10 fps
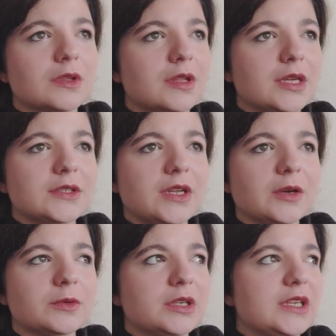I don't
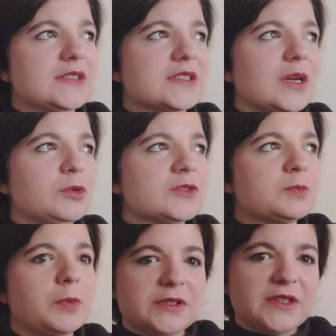know, it's someone's
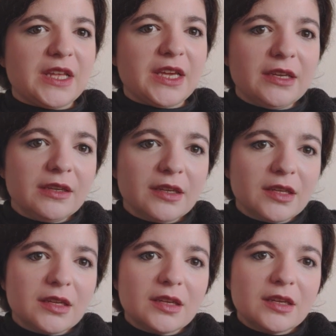birthday
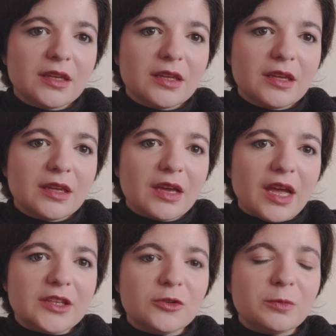
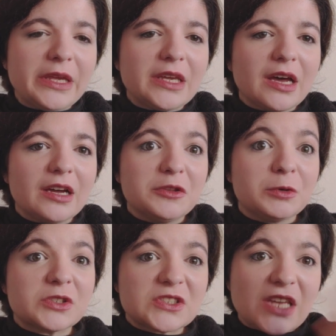and you make
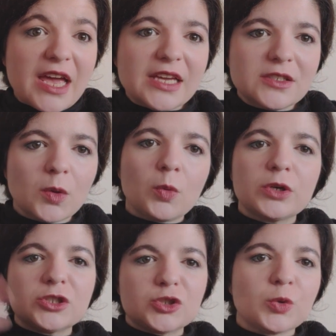either a sad or
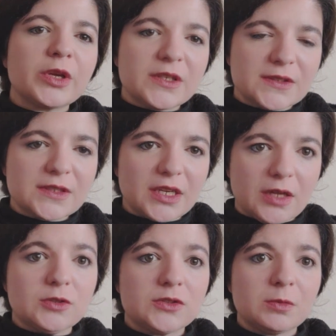a joyous
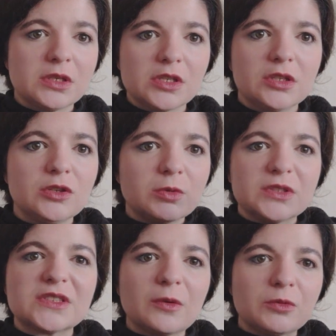announcement during
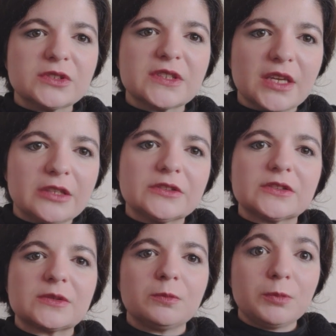someone
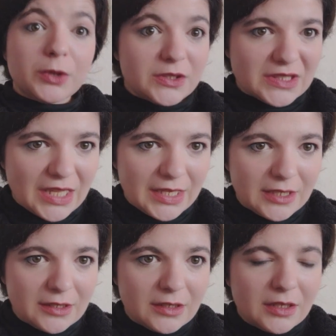else's birthday.
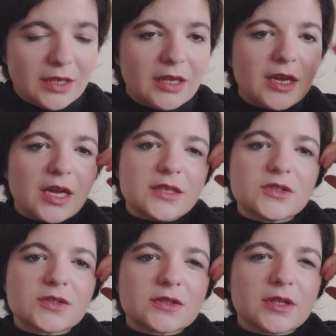And
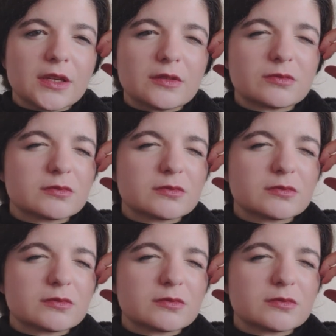it's just like,